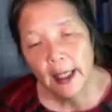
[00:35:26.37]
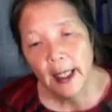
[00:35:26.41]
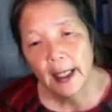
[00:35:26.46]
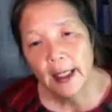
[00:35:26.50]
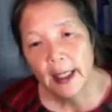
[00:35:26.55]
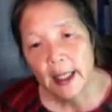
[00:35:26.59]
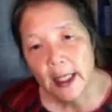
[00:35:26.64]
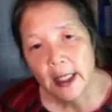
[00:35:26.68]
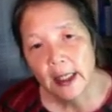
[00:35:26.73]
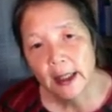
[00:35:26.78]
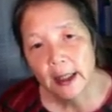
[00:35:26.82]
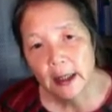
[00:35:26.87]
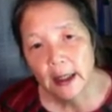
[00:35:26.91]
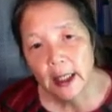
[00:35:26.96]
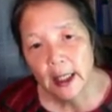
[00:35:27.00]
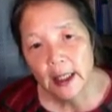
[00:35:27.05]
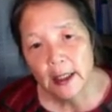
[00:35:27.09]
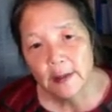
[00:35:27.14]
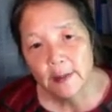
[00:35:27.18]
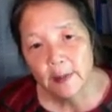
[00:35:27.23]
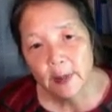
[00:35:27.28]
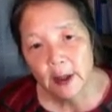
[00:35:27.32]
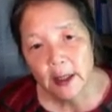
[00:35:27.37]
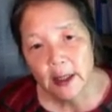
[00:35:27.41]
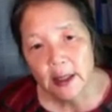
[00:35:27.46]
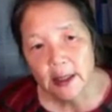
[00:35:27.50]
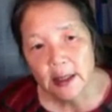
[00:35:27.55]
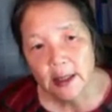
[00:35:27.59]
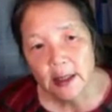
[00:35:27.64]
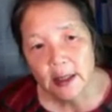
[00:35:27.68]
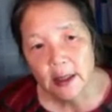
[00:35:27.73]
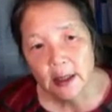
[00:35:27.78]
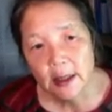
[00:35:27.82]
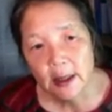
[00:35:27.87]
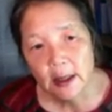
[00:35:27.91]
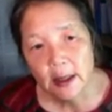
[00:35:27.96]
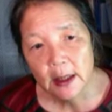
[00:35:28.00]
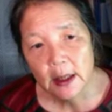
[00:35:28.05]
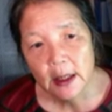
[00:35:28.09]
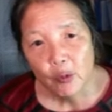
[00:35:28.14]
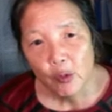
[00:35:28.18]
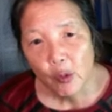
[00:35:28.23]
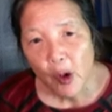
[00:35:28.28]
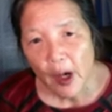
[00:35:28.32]
then healing takes place.
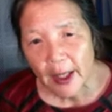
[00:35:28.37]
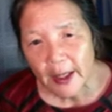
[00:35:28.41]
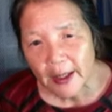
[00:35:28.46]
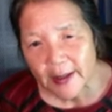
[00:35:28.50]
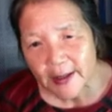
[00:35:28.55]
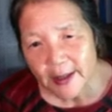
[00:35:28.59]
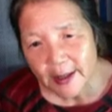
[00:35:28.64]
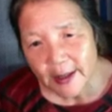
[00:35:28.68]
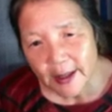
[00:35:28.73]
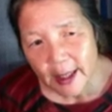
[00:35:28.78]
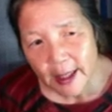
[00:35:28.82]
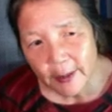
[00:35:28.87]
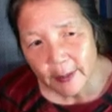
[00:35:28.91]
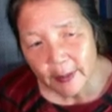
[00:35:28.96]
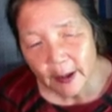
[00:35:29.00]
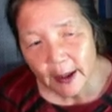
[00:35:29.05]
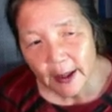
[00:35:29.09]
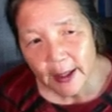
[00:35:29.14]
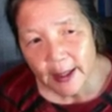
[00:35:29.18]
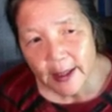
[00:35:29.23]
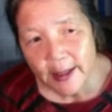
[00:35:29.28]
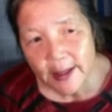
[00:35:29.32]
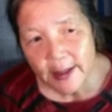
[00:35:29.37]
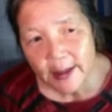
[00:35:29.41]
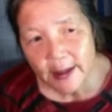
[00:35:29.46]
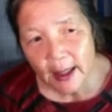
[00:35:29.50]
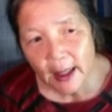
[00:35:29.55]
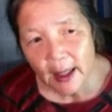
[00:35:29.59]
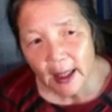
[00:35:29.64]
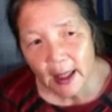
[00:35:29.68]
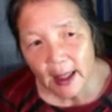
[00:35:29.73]
Why does it take place?